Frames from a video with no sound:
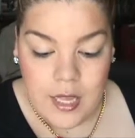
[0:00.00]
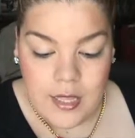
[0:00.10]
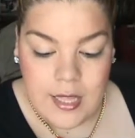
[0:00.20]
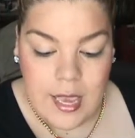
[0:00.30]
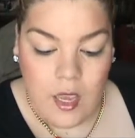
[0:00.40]

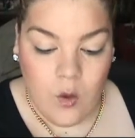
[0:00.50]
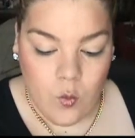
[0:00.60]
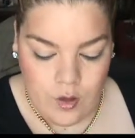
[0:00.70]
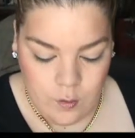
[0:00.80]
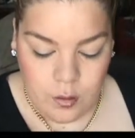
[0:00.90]
they
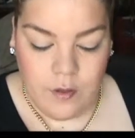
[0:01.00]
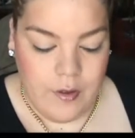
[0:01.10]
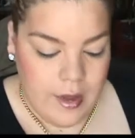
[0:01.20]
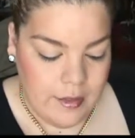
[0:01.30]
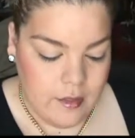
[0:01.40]
will
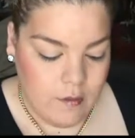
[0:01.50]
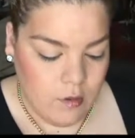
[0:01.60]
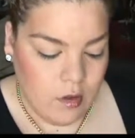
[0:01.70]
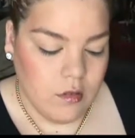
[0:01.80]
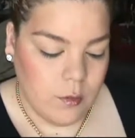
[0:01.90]
provide,
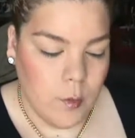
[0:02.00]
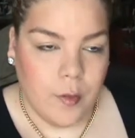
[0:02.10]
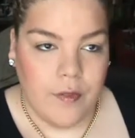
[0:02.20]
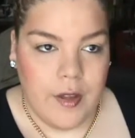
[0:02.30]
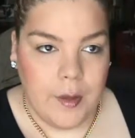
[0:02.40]
well, they won't
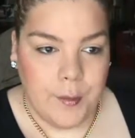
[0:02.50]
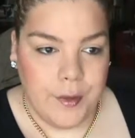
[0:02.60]
provide it,